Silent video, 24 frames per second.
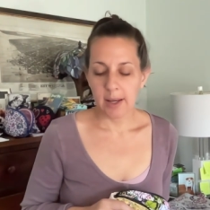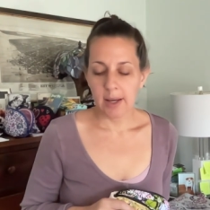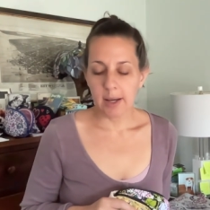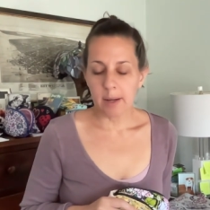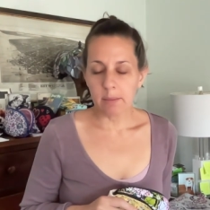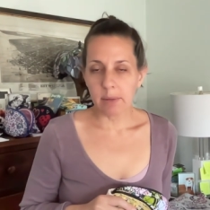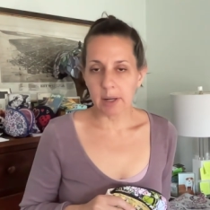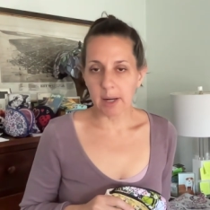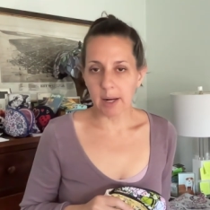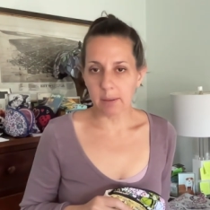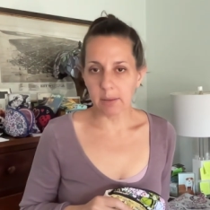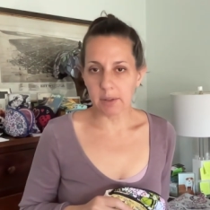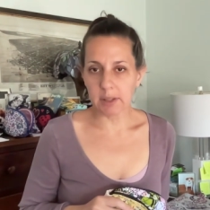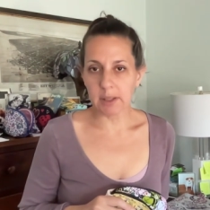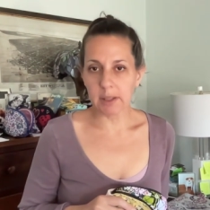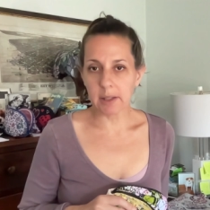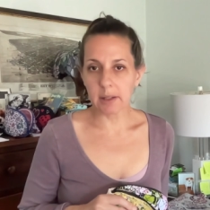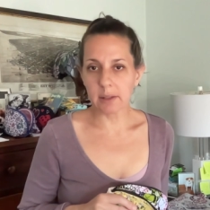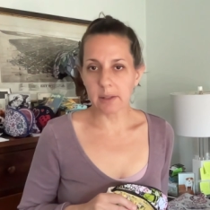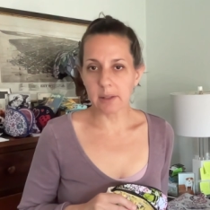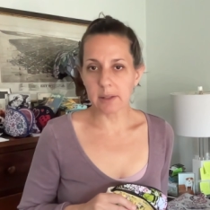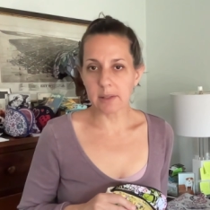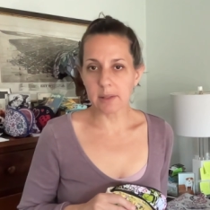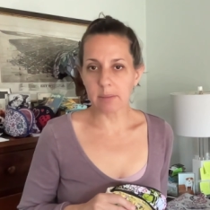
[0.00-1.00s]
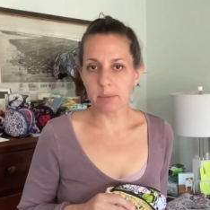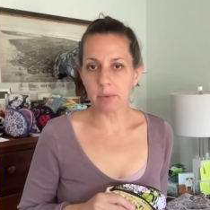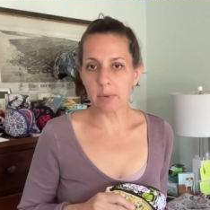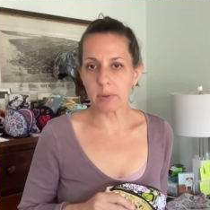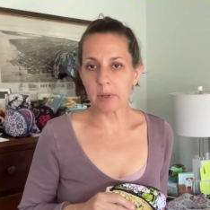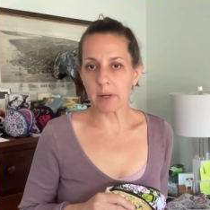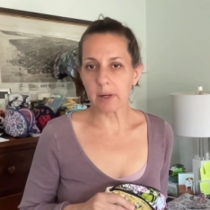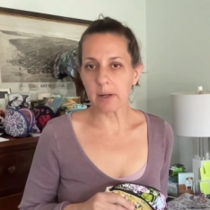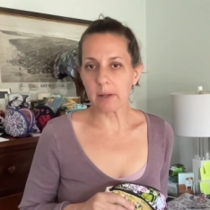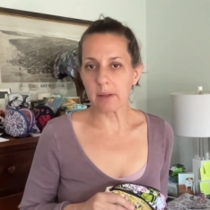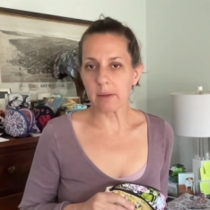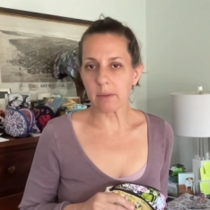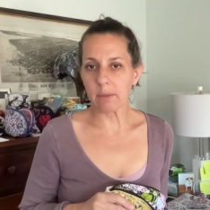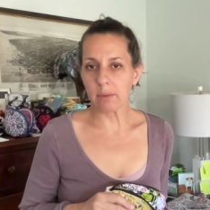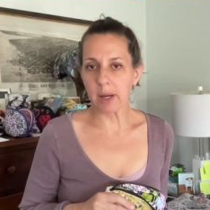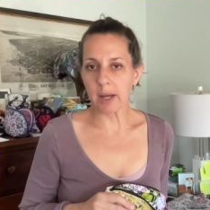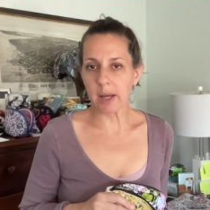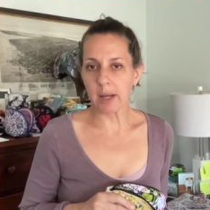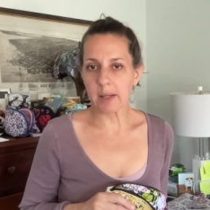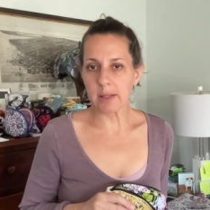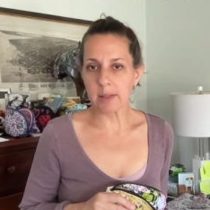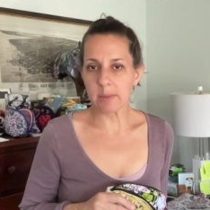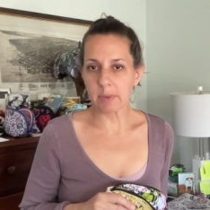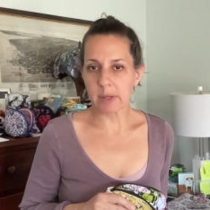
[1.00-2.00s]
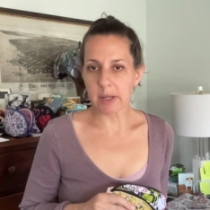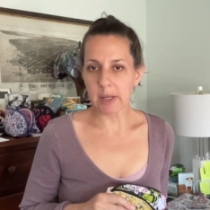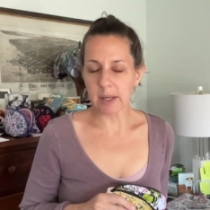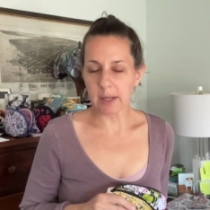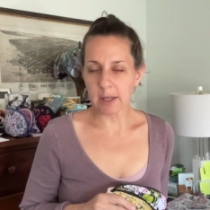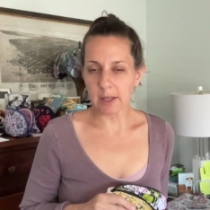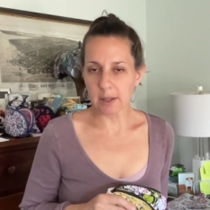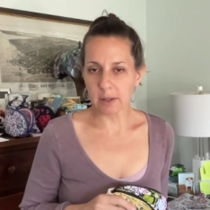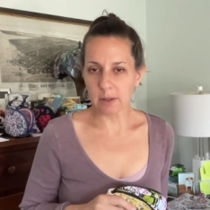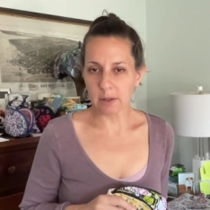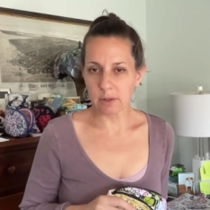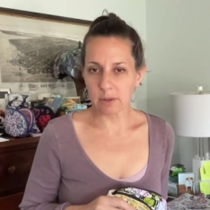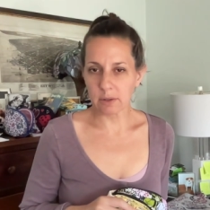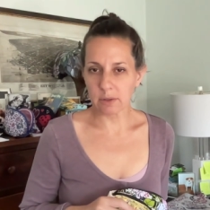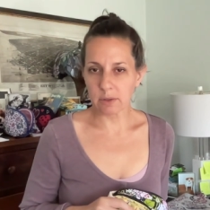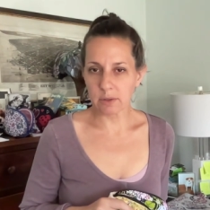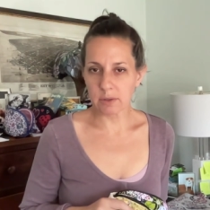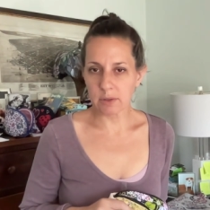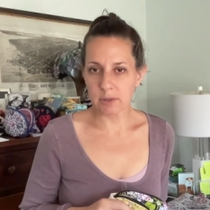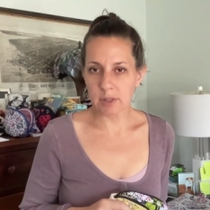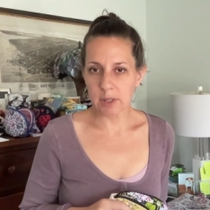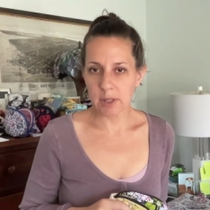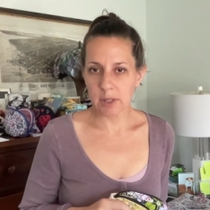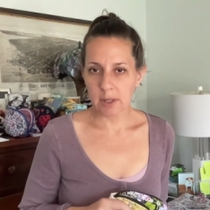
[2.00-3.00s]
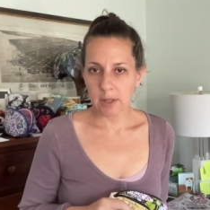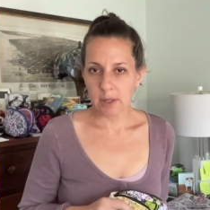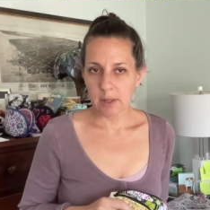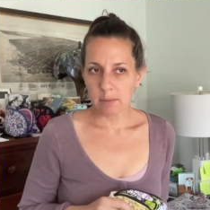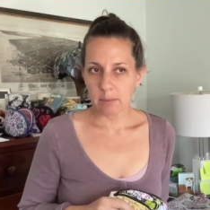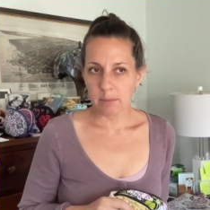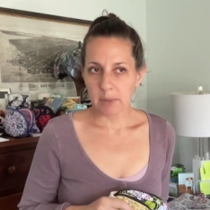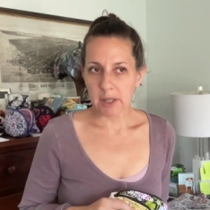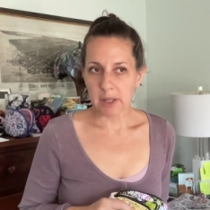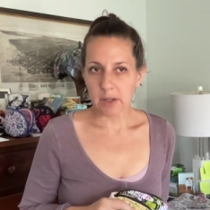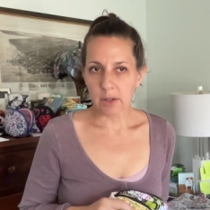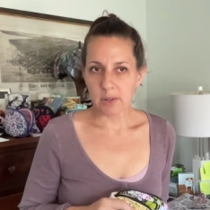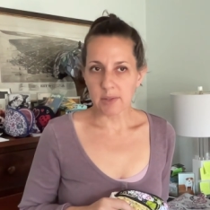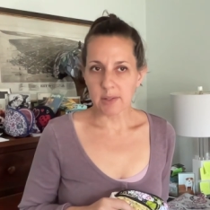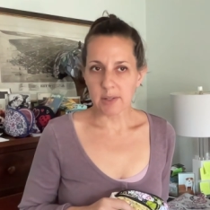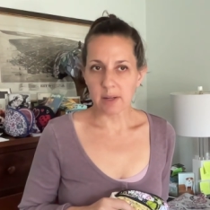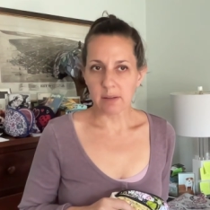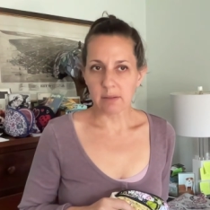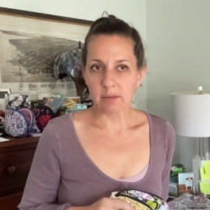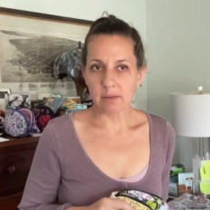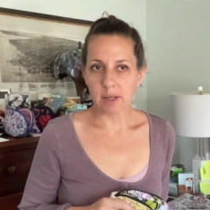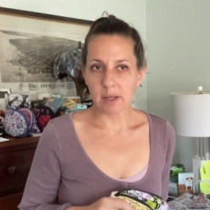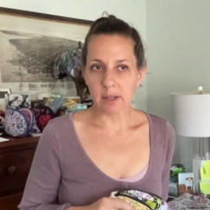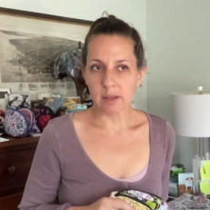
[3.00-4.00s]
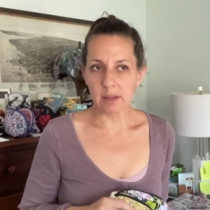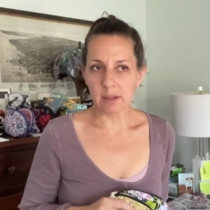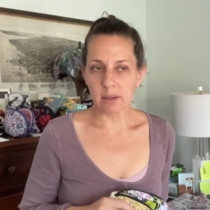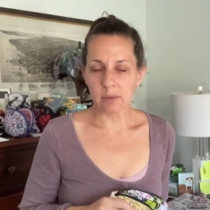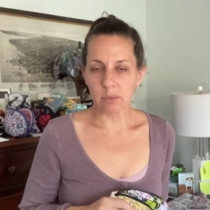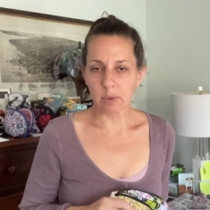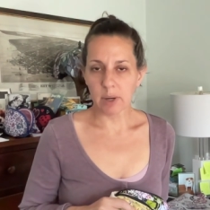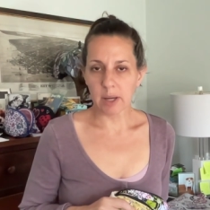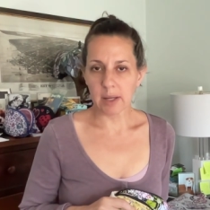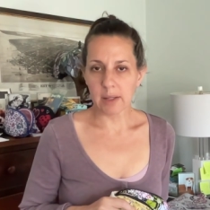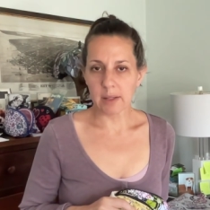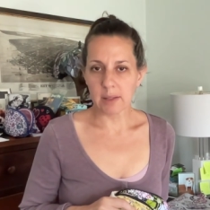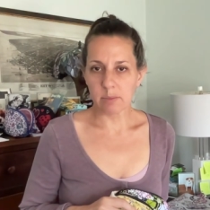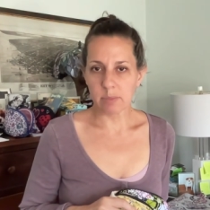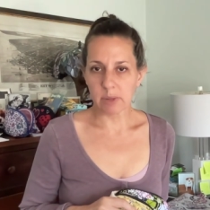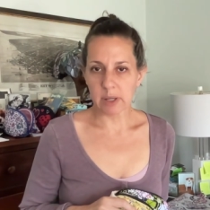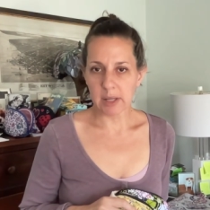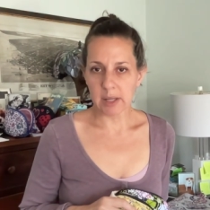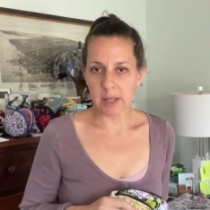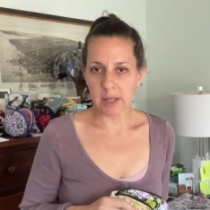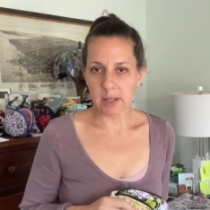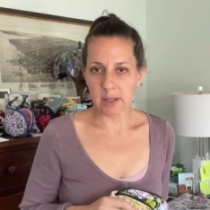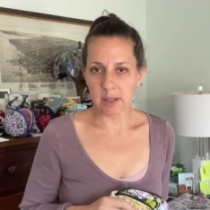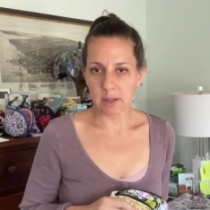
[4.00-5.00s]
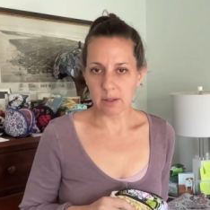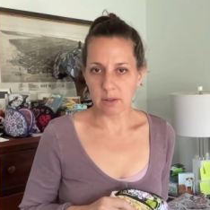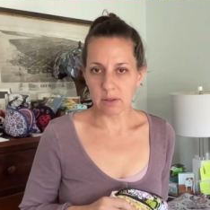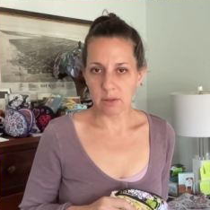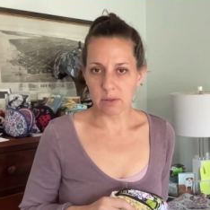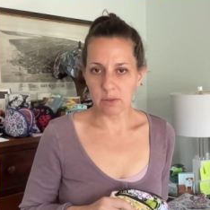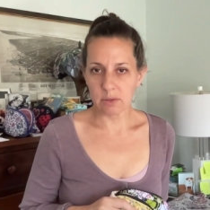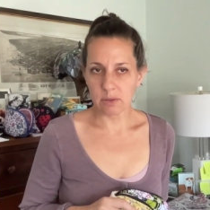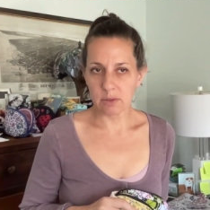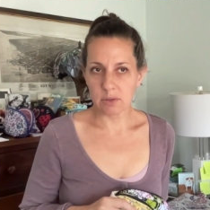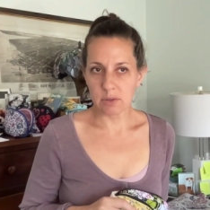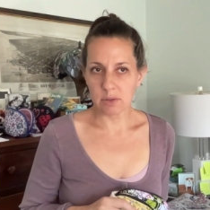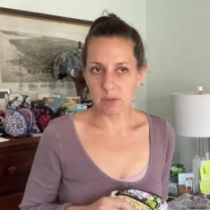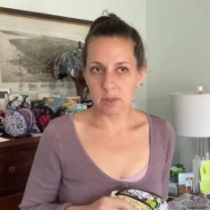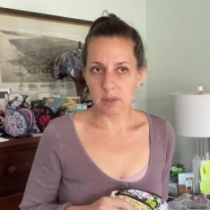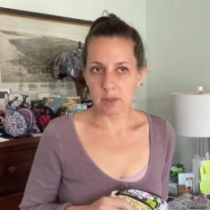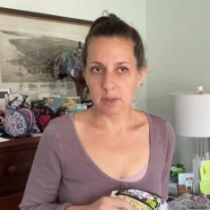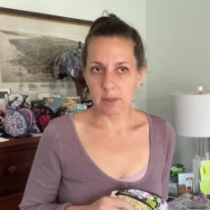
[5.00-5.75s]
But I'm a little disappointed in the way it's being used because I think that the way it's being used